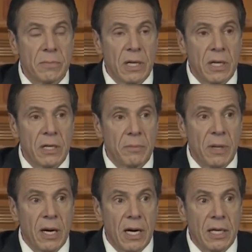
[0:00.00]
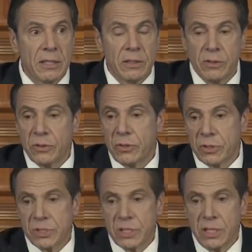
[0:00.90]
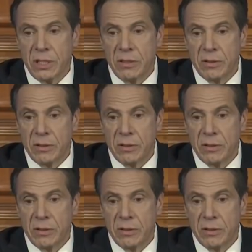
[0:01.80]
behind New York City.